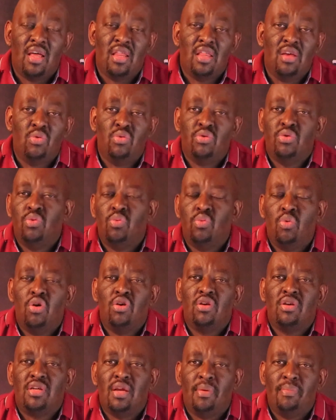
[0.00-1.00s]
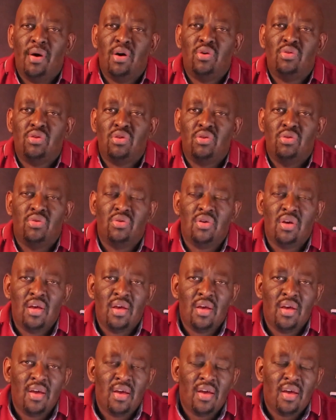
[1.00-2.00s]
that they would want about you.
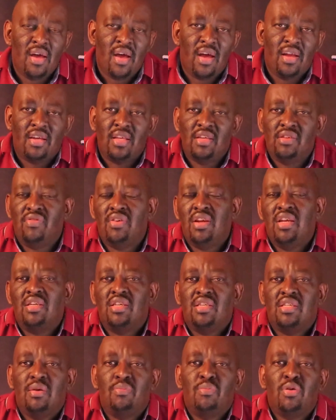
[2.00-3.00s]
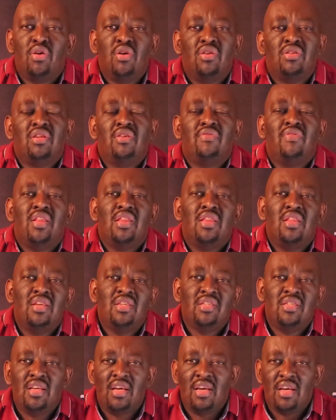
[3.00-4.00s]
It is very interesting because even
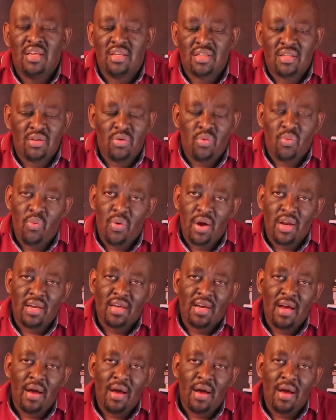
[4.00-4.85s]
these days, when